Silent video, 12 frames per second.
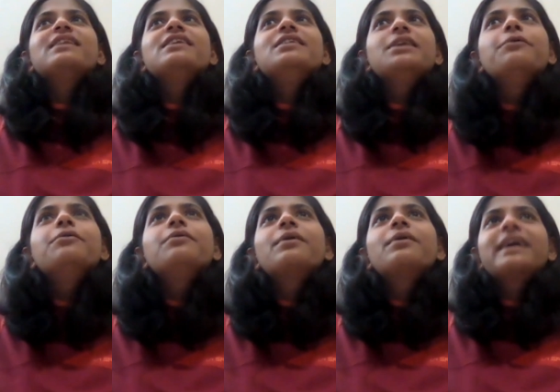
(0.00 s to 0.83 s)
knew,
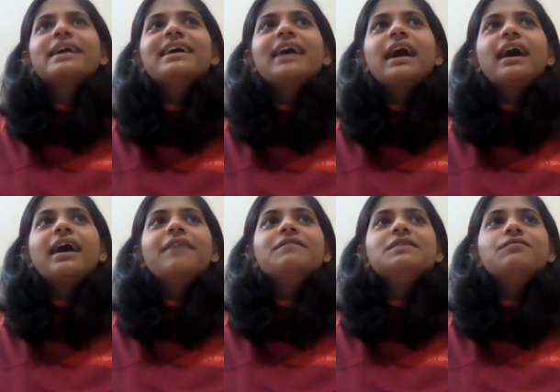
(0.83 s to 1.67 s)
okay,
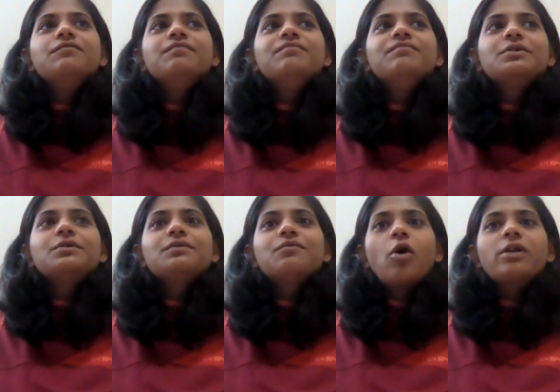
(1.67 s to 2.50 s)
we
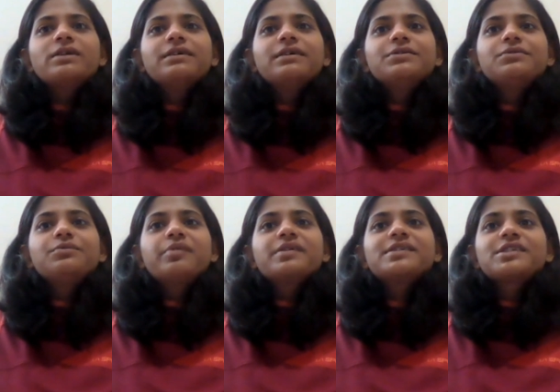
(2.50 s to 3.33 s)
want her to
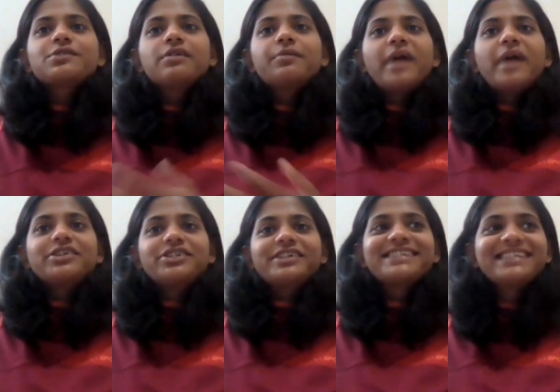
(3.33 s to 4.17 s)
pursue her
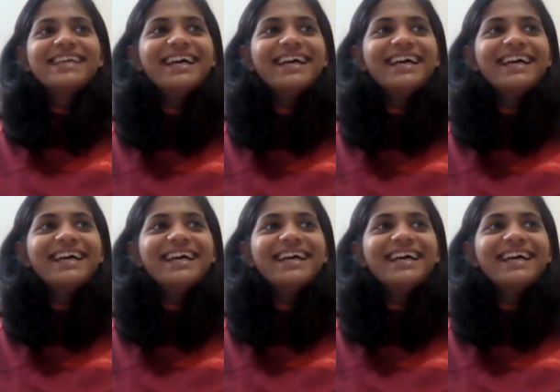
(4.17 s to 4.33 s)
passions.